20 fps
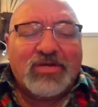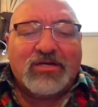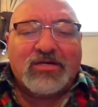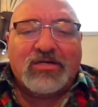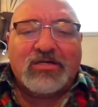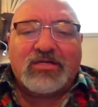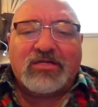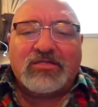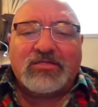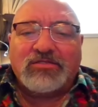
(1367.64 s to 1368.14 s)

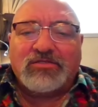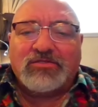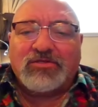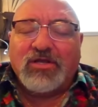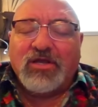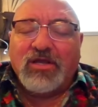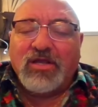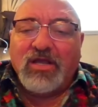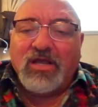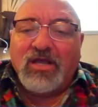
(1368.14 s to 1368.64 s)
Americans.
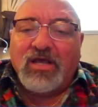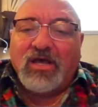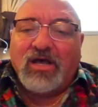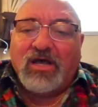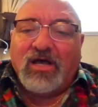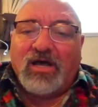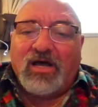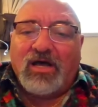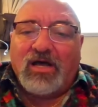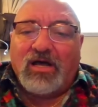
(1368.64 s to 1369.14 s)

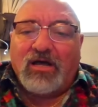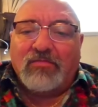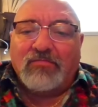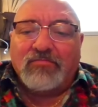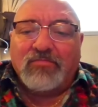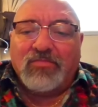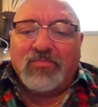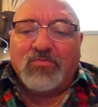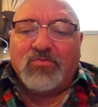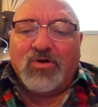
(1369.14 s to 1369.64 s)

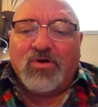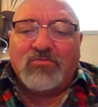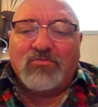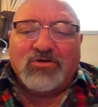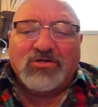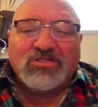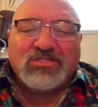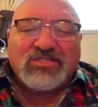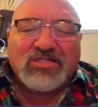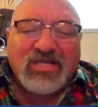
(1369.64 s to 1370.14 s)
What
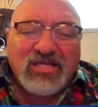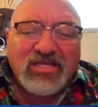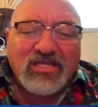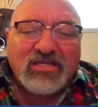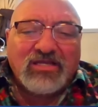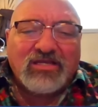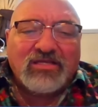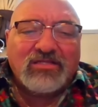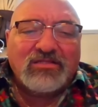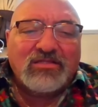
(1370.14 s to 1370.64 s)
we're
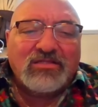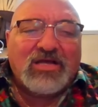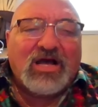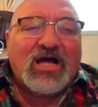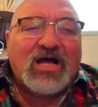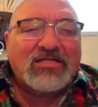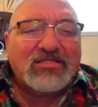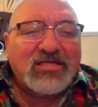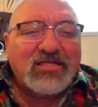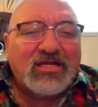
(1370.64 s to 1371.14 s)
seeing in
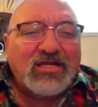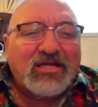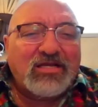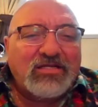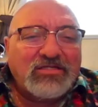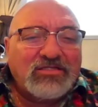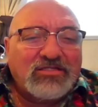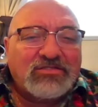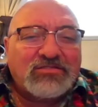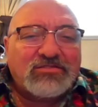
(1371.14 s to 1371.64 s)
Gaza
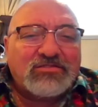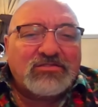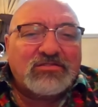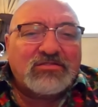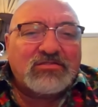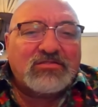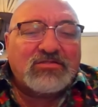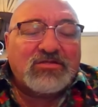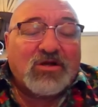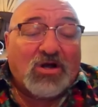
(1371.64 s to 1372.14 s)
is
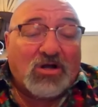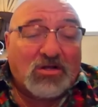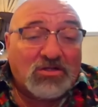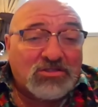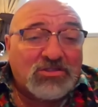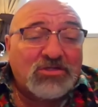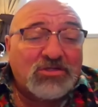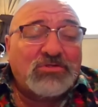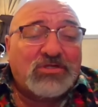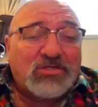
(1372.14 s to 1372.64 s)

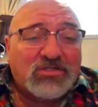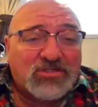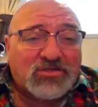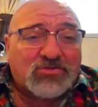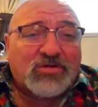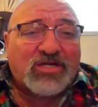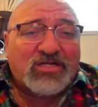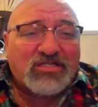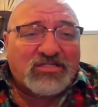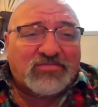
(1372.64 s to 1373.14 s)
also
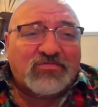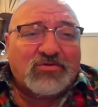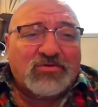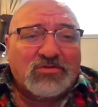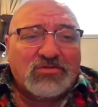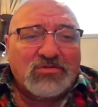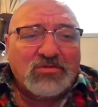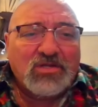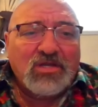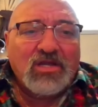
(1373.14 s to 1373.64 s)

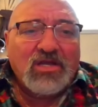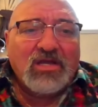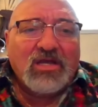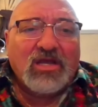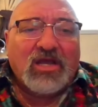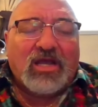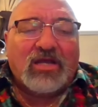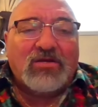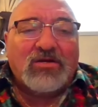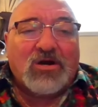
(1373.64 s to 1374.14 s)
disgraceful
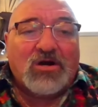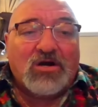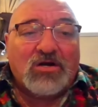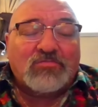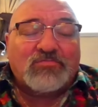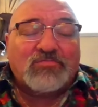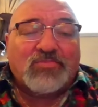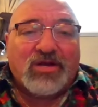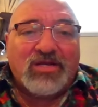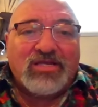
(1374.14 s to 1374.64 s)
and
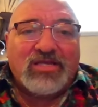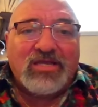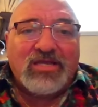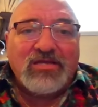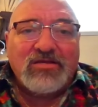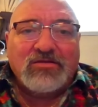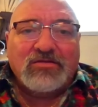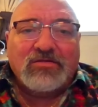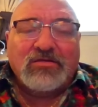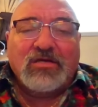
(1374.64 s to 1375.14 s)

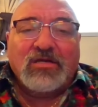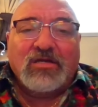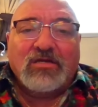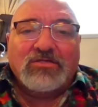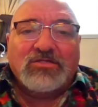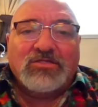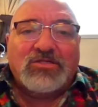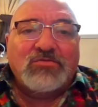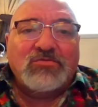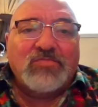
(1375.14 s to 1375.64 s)
heartbreaking.
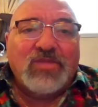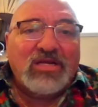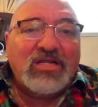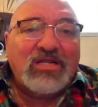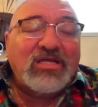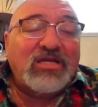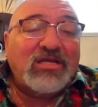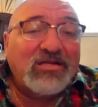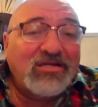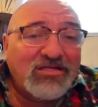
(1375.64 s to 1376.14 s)
Too
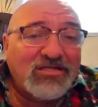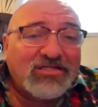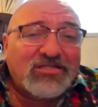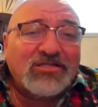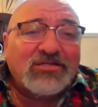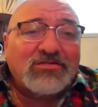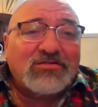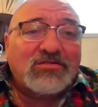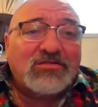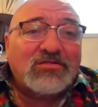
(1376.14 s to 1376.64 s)
many
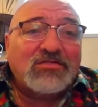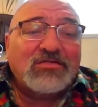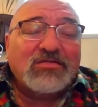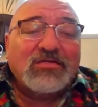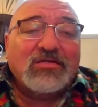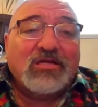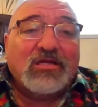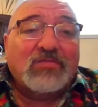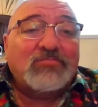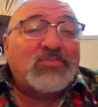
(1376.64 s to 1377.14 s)
innocent,
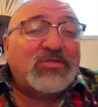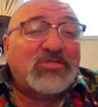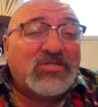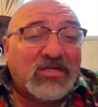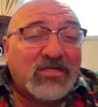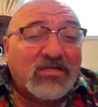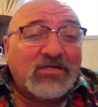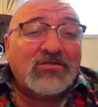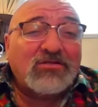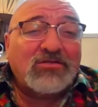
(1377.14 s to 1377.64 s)
in
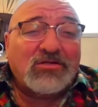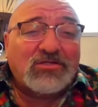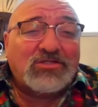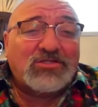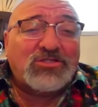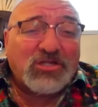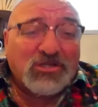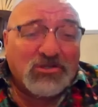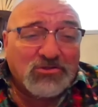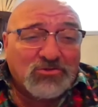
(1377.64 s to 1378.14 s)
particular
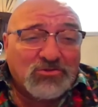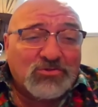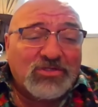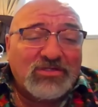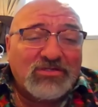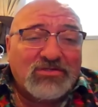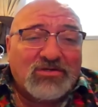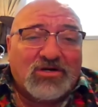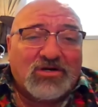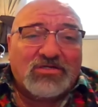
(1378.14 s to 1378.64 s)

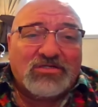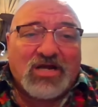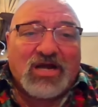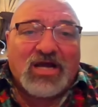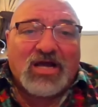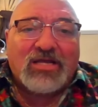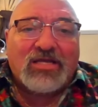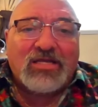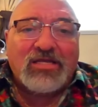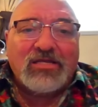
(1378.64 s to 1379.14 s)
children, are
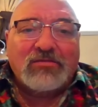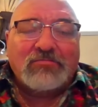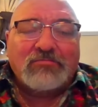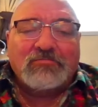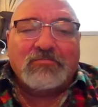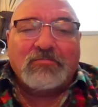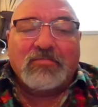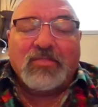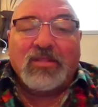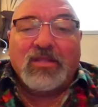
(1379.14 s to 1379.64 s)
dying.
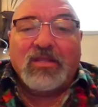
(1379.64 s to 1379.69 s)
